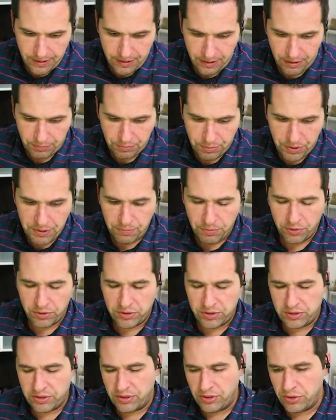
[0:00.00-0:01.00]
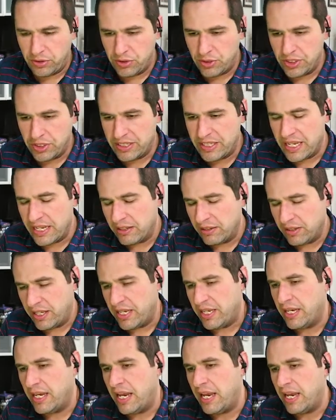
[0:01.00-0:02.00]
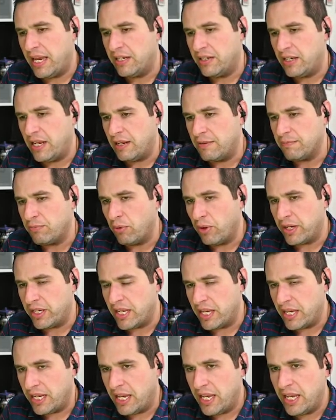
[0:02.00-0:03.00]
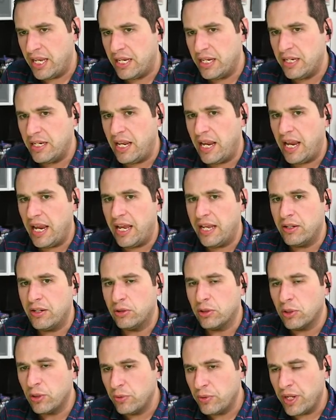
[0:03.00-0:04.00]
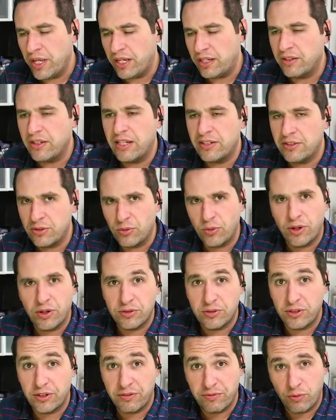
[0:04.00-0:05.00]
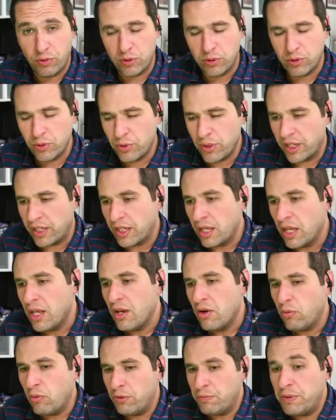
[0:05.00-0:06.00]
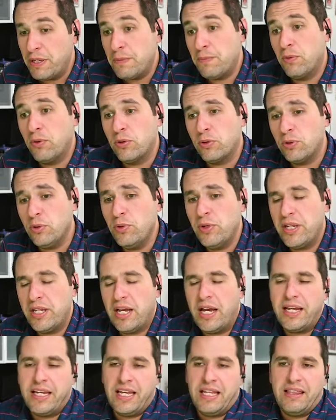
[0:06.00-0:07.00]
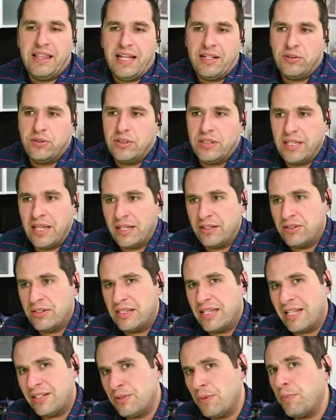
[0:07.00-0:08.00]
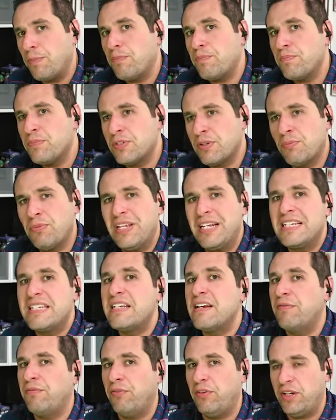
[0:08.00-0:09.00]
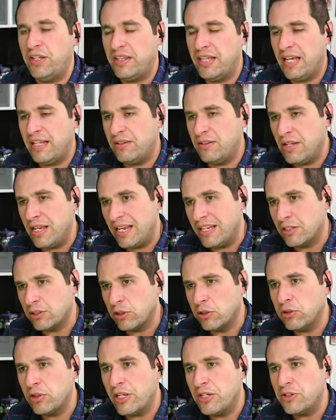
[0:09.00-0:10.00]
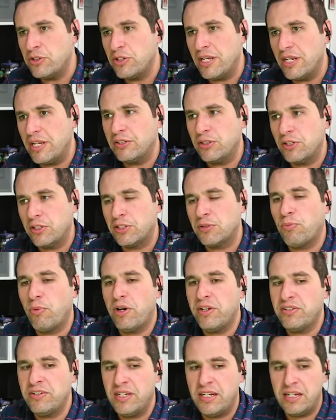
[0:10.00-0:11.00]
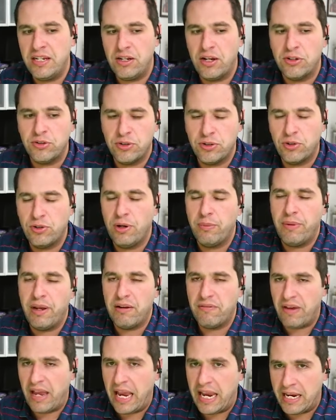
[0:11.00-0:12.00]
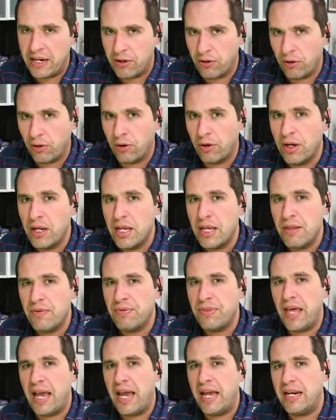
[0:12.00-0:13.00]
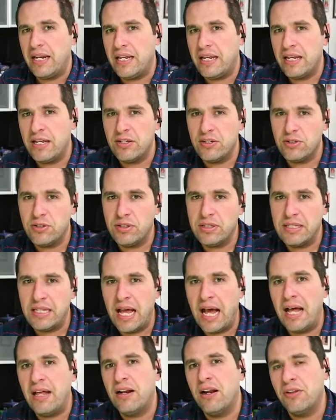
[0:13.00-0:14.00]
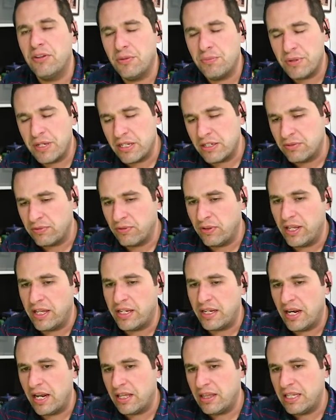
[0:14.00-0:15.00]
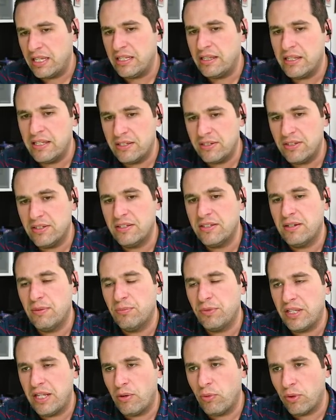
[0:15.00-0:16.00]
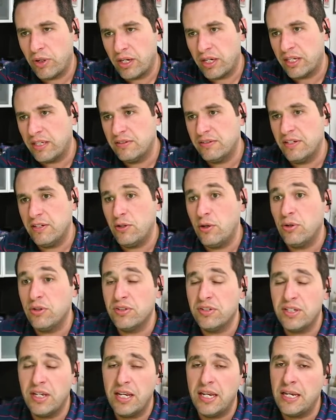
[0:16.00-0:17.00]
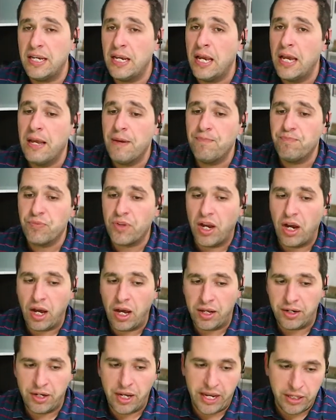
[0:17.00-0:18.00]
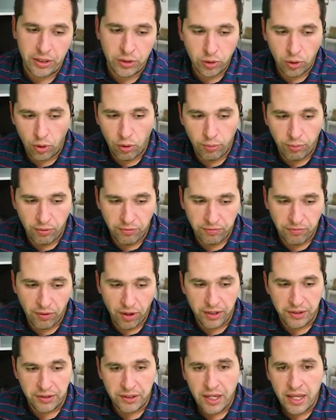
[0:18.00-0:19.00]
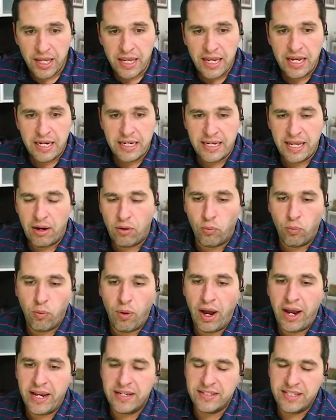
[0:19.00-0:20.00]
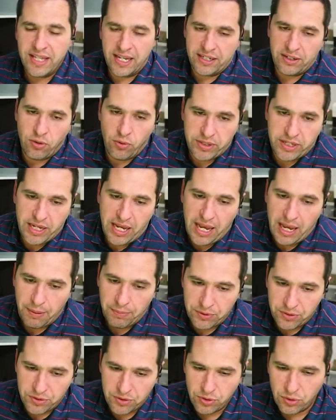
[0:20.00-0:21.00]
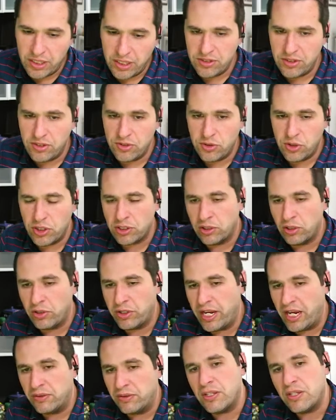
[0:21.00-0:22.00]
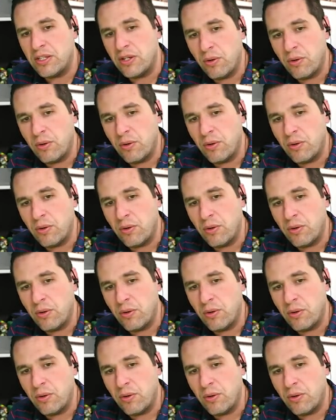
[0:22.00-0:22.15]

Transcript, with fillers: uh, people stealing and and breaking in and looting. That's the word I was looking for. Looting. When people are looting, I, that's that that's a something different. That is is is expressing a certain amount of anger that is not on the peaceful end. And I think this is something that we're going to continue to see on a global front. Now, why is that going to happen? So, this is just looking at the